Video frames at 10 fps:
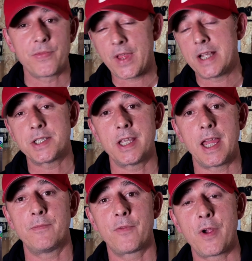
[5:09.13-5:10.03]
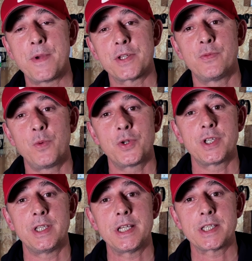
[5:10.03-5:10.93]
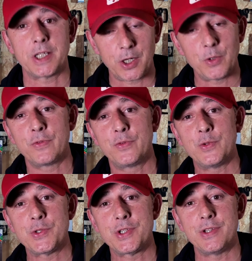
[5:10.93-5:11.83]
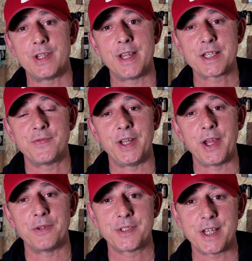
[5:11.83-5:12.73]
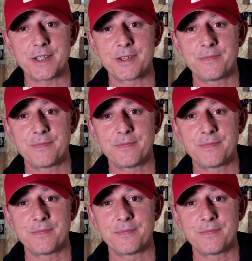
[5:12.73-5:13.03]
Thanks again very much for watching this, and I look forward to the next video. Cheers.